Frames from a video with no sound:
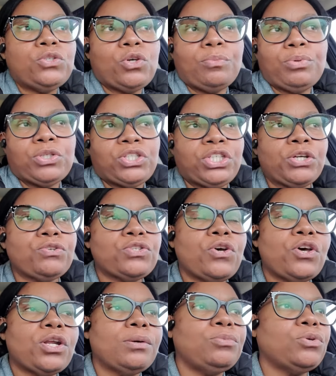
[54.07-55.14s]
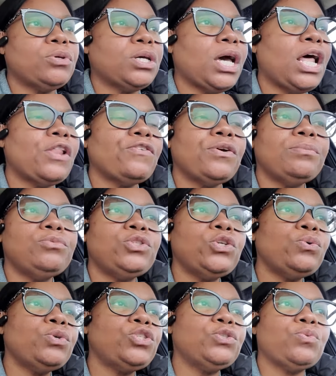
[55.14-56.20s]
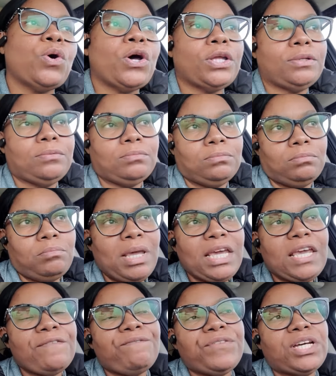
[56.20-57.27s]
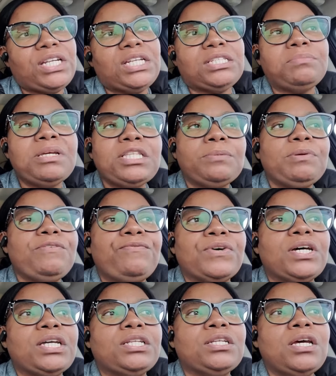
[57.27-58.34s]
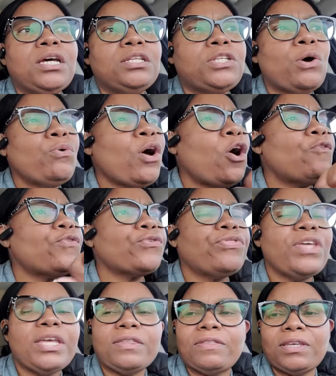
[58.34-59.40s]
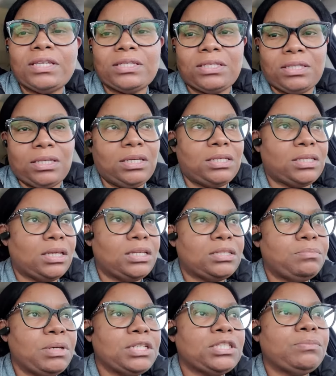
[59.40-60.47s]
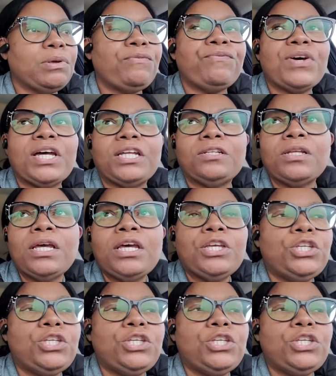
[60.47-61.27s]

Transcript: You can put stickers on them. You can color them. Do what you want. Make it fun. It's meant to be fun. Don't overthink this. It's, it's meant to be fun.